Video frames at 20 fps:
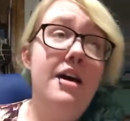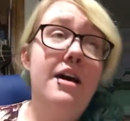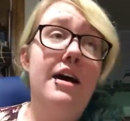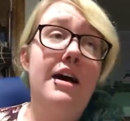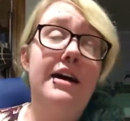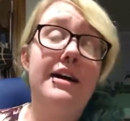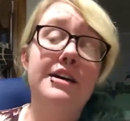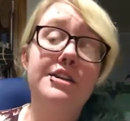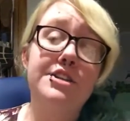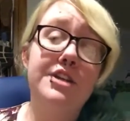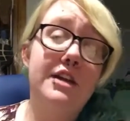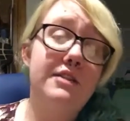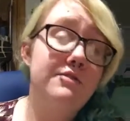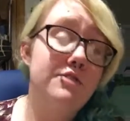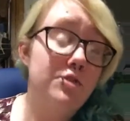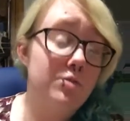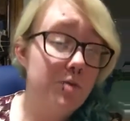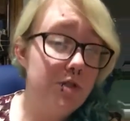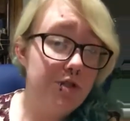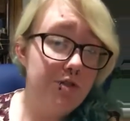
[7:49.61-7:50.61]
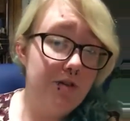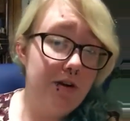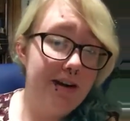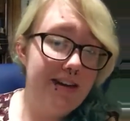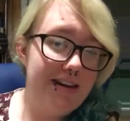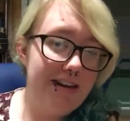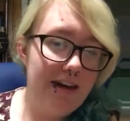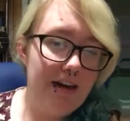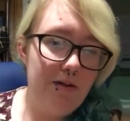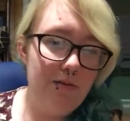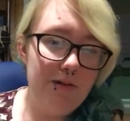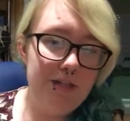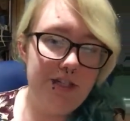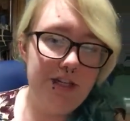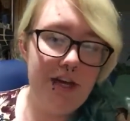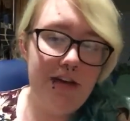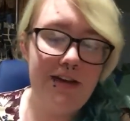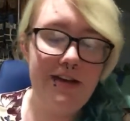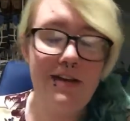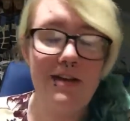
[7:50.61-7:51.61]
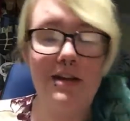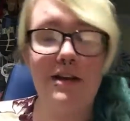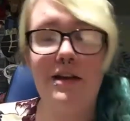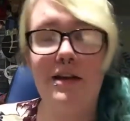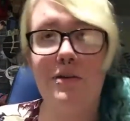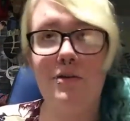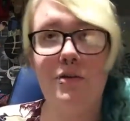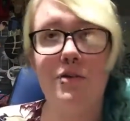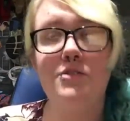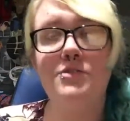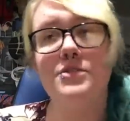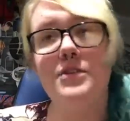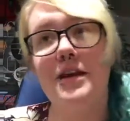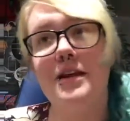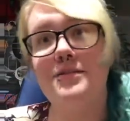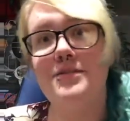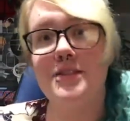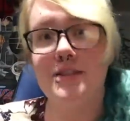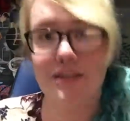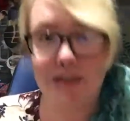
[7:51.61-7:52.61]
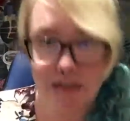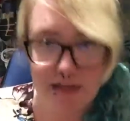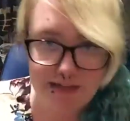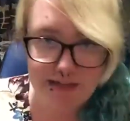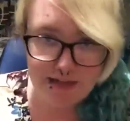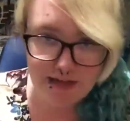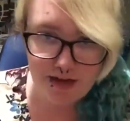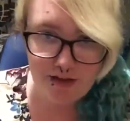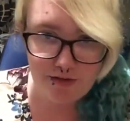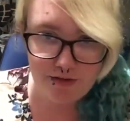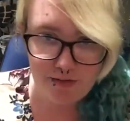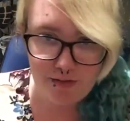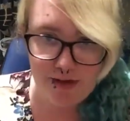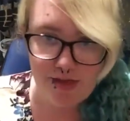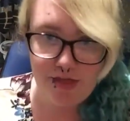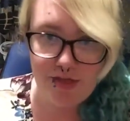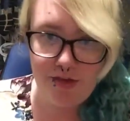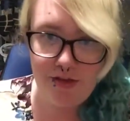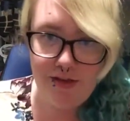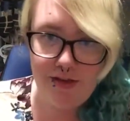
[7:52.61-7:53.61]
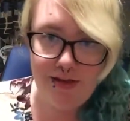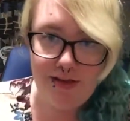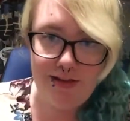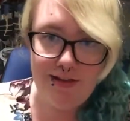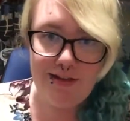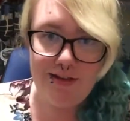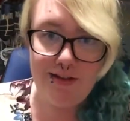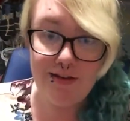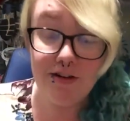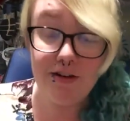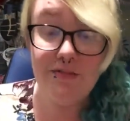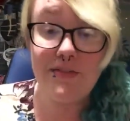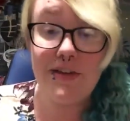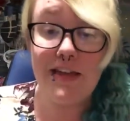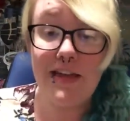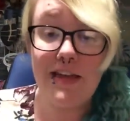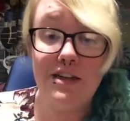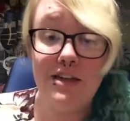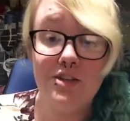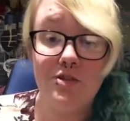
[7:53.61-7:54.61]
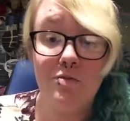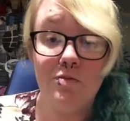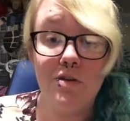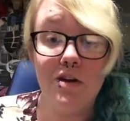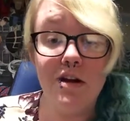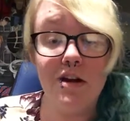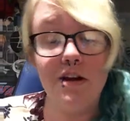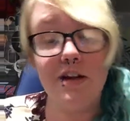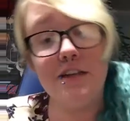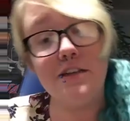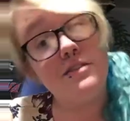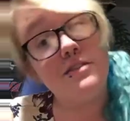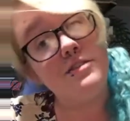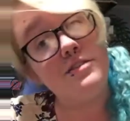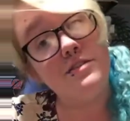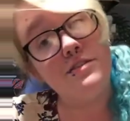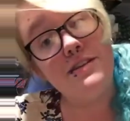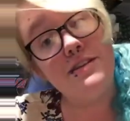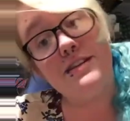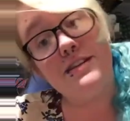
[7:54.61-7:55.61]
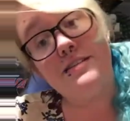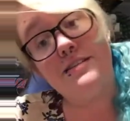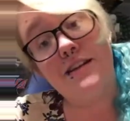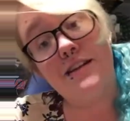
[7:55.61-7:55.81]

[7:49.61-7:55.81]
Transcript: I actually have a Switch right now, which I would also have to get together with. You're on vacation? Where are you, Zook?